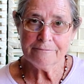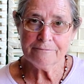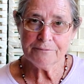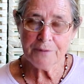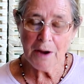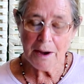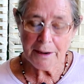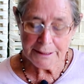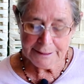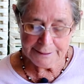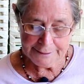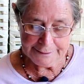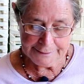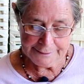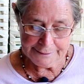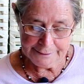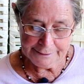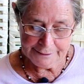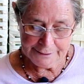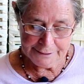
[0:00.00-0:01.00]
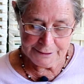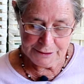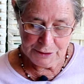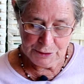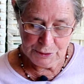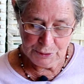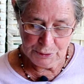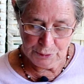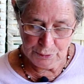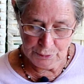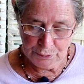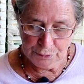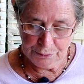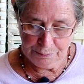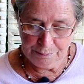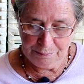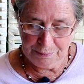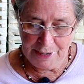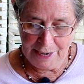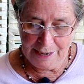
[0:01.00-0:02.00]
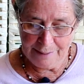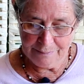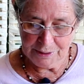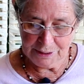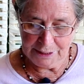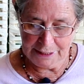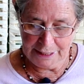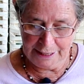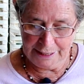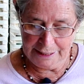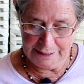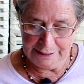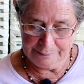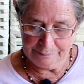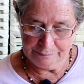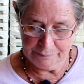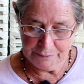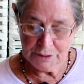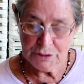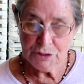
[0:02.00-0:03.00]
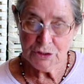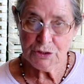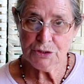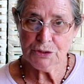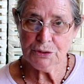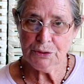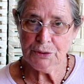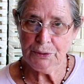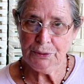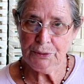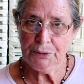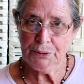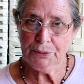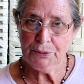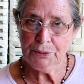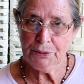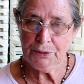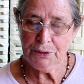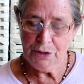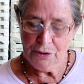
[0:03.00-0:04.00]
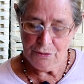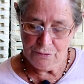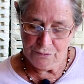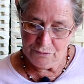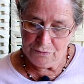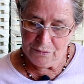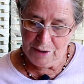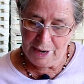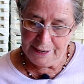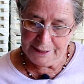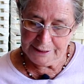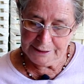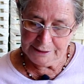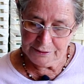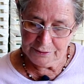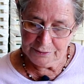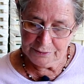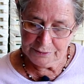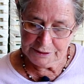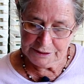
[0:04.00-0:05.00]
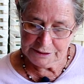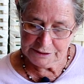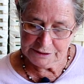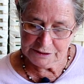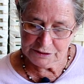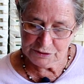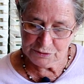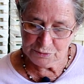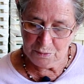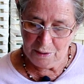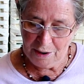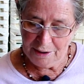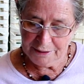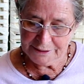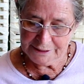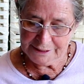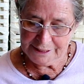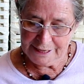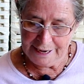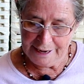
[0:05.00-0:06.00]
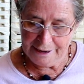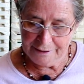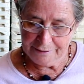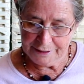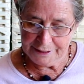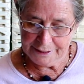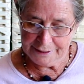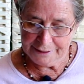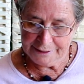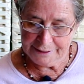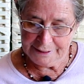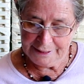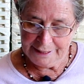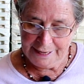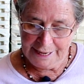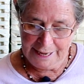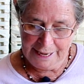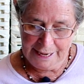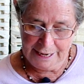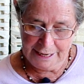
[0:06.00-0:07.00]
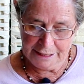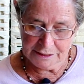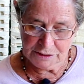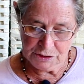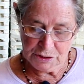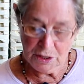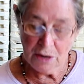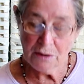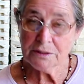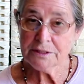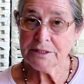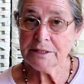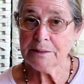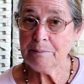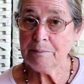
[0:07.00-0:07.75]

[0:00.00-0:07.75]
Finally, Lord Brahma came to her, riding on his swan carrier, and Tulsi